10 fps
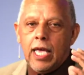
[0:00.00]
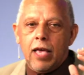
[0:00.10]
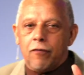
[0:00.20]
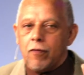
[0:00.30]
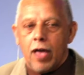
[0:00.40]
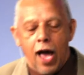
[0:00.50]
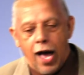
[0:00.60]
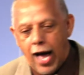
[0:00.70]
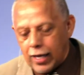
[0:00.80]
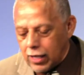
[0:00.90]
if
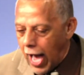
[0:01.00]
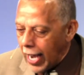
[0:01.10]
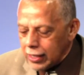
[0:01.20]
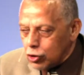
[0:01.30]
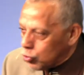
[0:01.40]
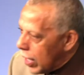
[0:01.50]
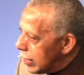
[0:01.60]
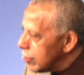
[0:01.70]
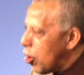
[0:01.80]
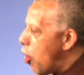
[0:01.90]
I can
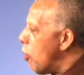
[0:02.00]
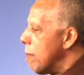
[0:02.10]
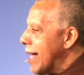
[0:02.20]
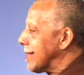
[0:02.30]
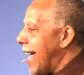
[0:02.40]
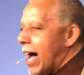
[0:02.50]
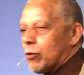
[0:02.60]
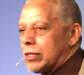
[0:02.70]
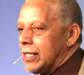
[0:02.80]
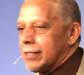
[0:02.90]
straighten this whole mess
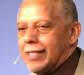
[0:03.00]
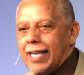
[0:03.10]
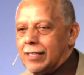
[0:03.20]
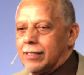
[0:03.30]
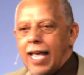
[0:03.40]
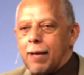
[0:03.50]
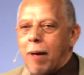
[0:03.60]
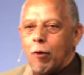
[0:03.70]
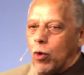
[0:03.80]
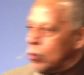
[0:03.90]
out, just it'll take
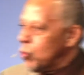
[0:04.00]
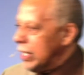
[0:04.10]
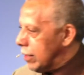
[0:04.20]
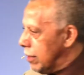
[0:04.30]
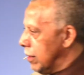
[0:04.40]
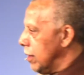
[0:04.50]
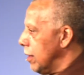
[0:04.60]
about 1 week.